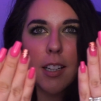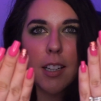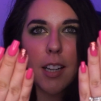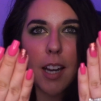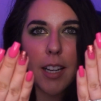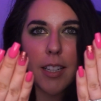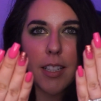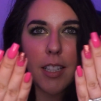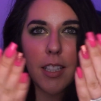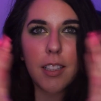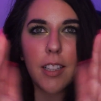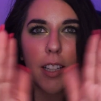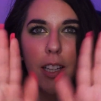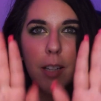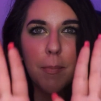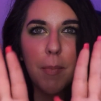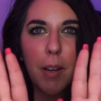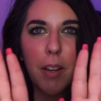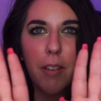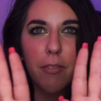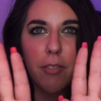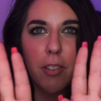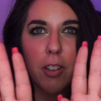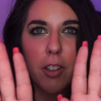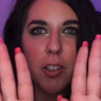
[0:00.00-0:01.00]
I did like
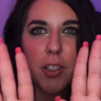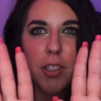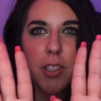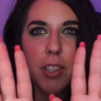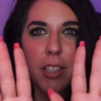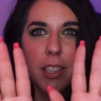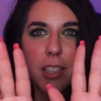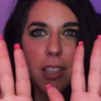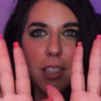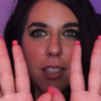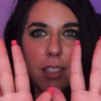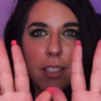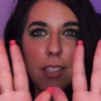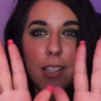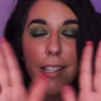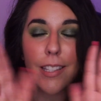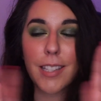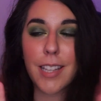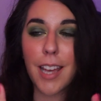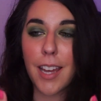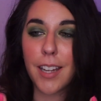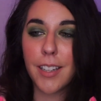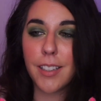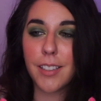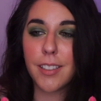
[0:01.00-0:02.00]
my first like
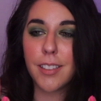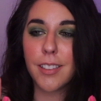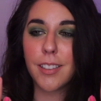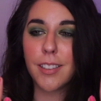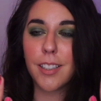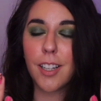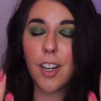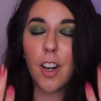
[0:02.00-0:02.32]
set